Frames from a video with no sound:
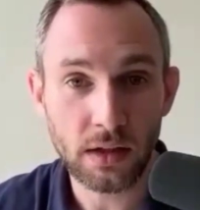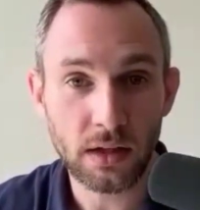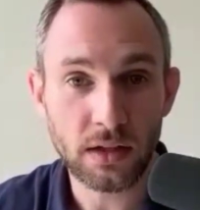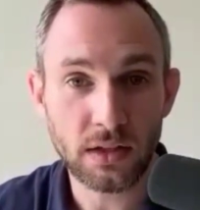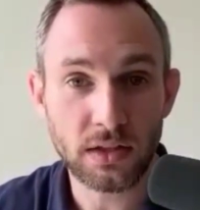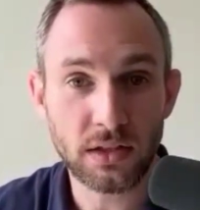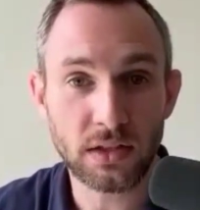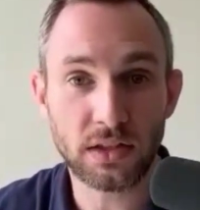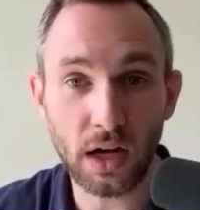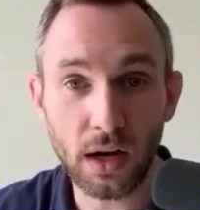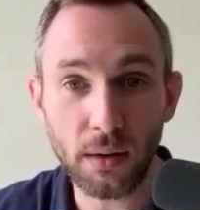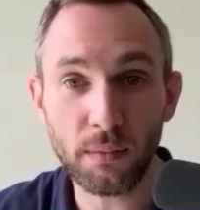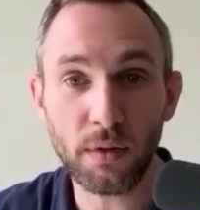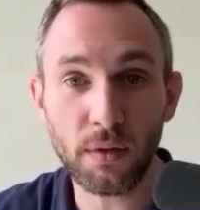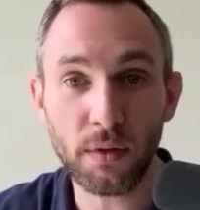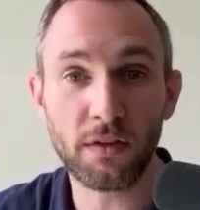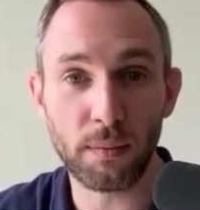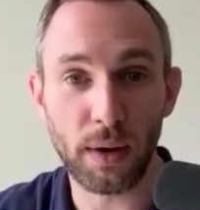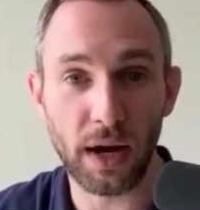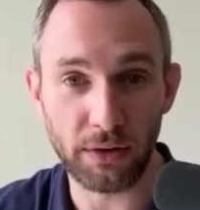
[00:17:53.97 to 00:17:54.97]
some
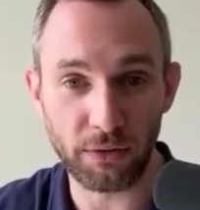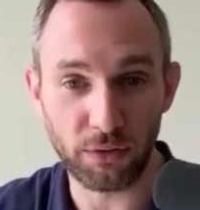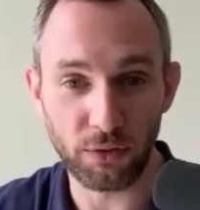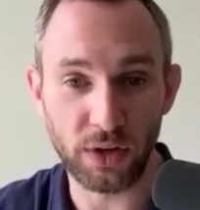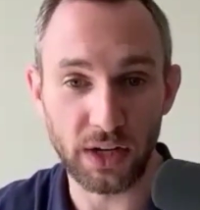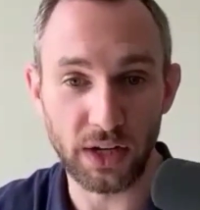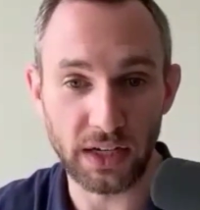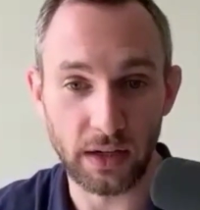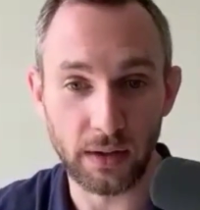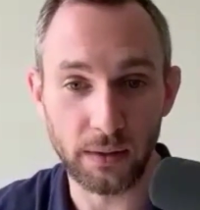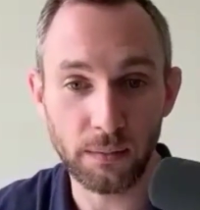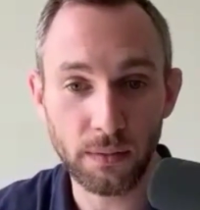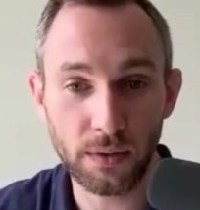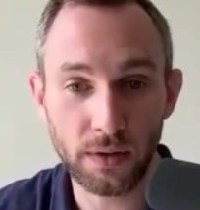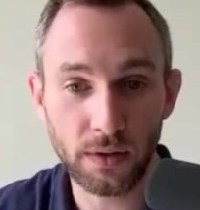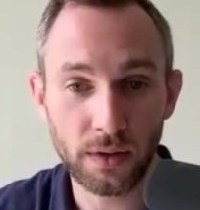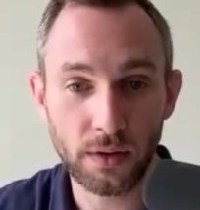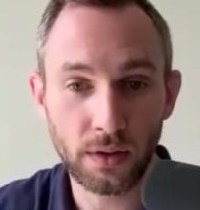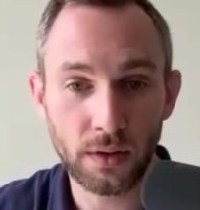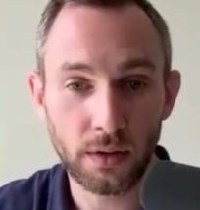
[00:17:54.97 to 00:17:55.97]
of my freedom
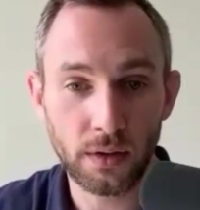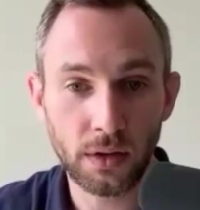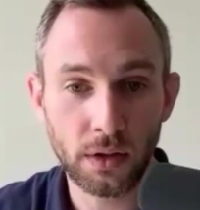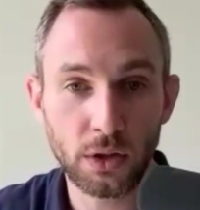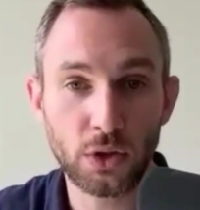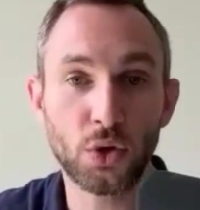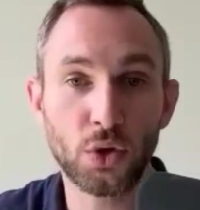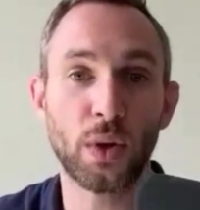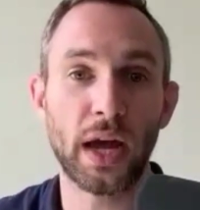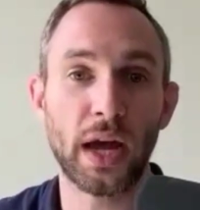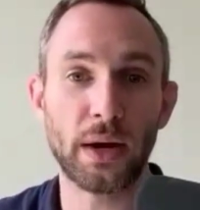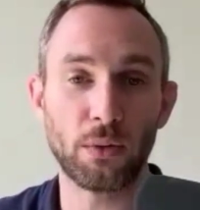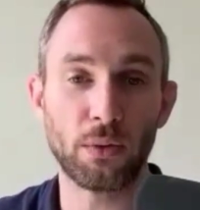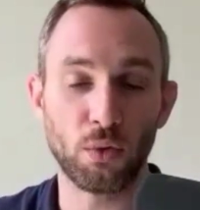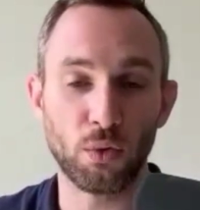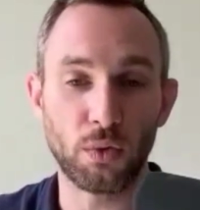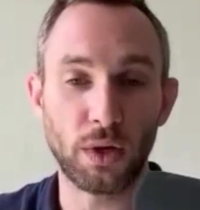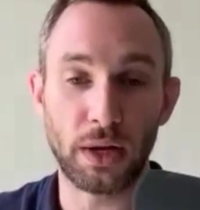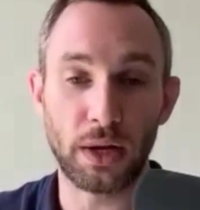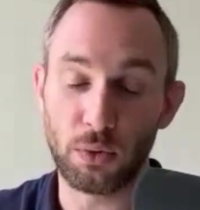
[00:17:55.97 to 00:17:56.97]
to
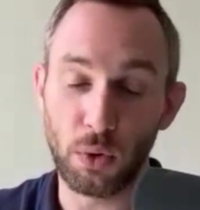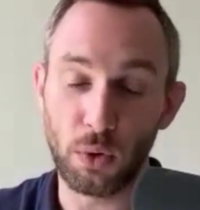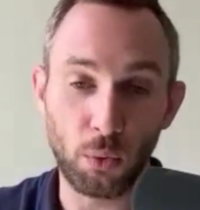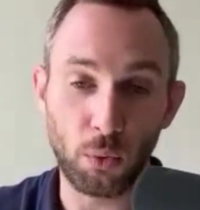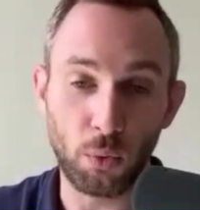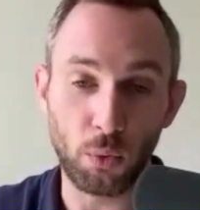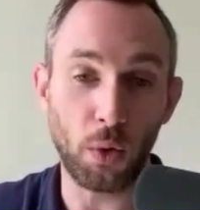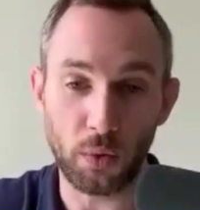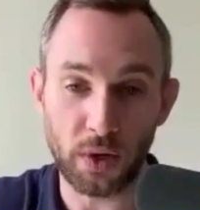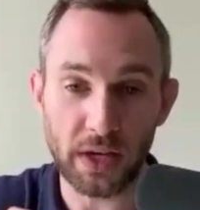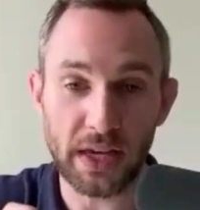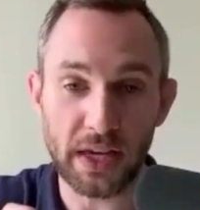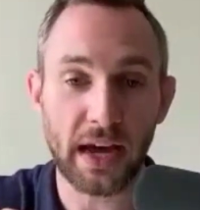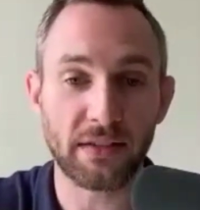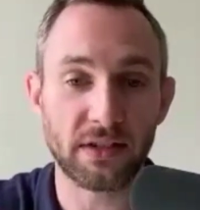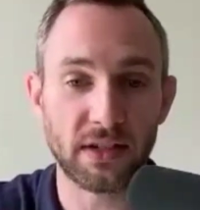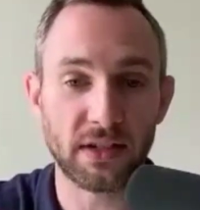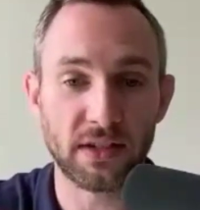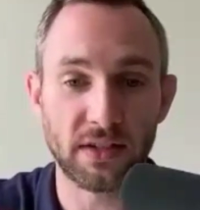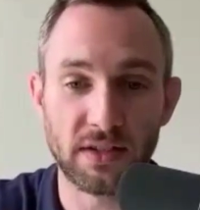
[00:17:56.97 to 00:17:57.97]
and what we
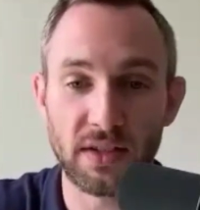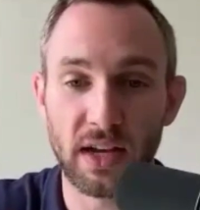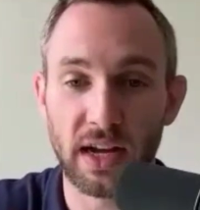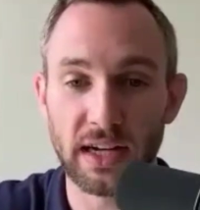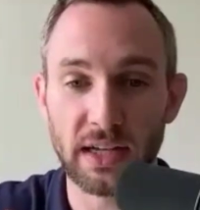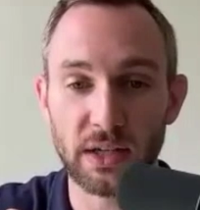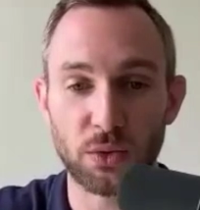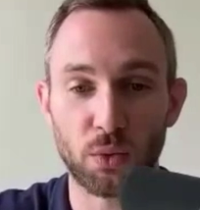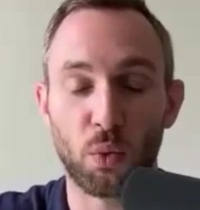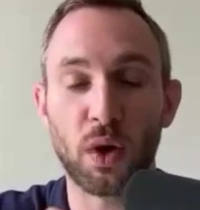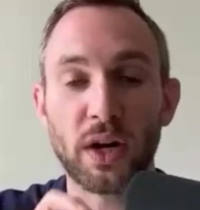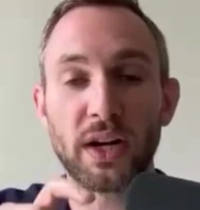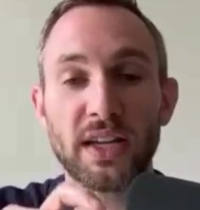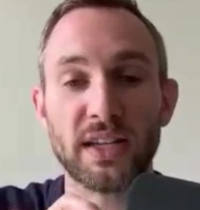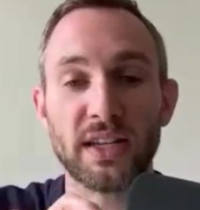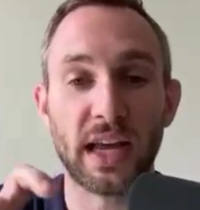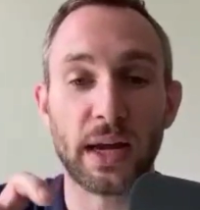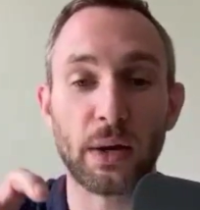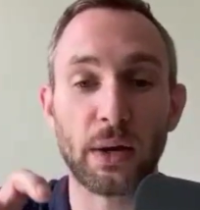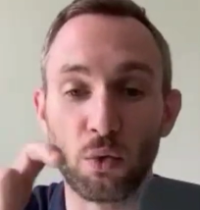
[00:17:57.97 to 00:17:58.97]
have to decide is what
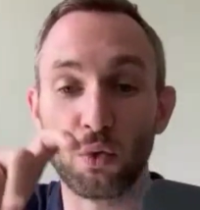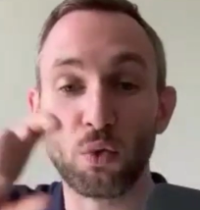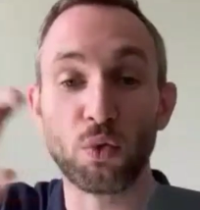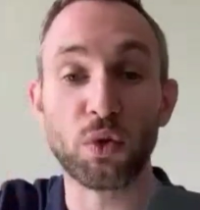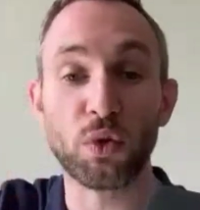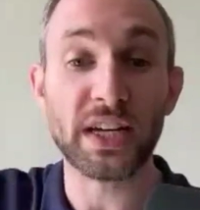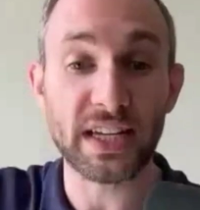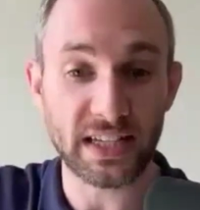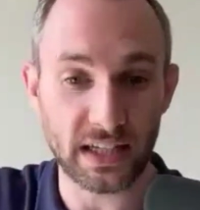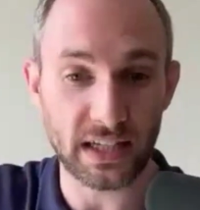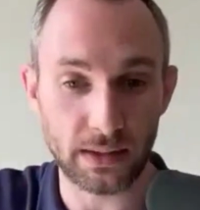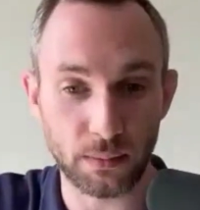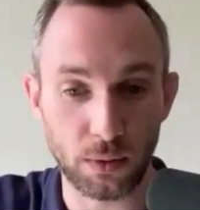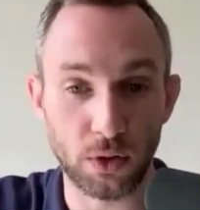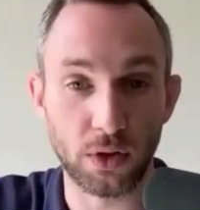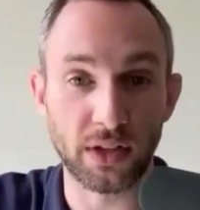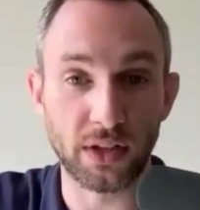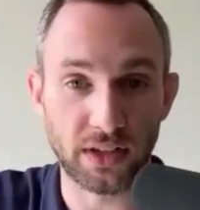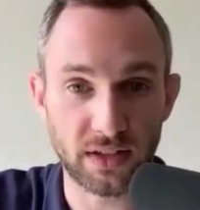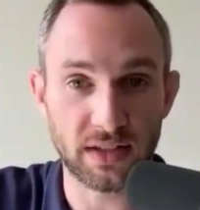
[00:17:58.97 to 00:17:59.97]
is a
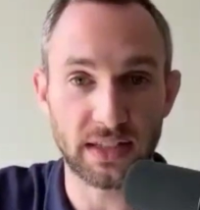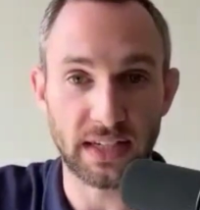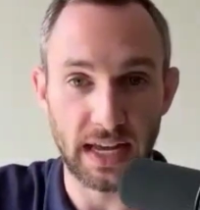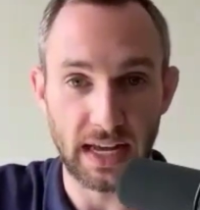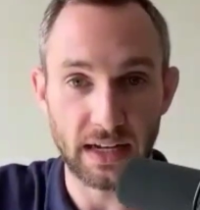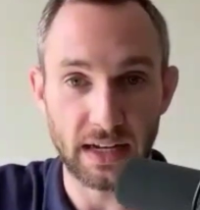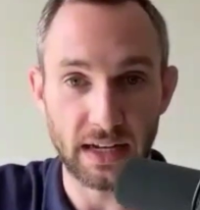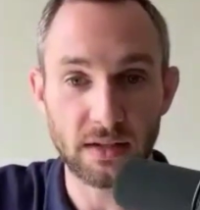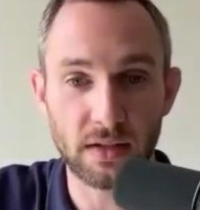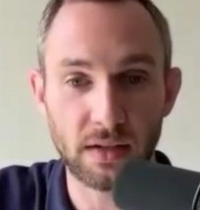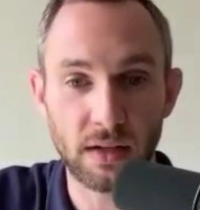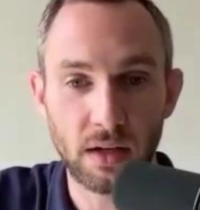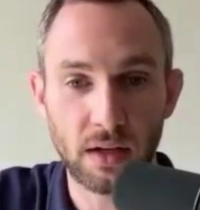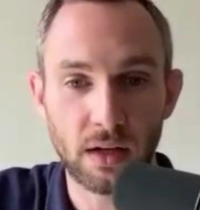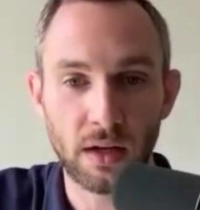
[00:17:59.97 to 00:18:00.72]
reasonable extent.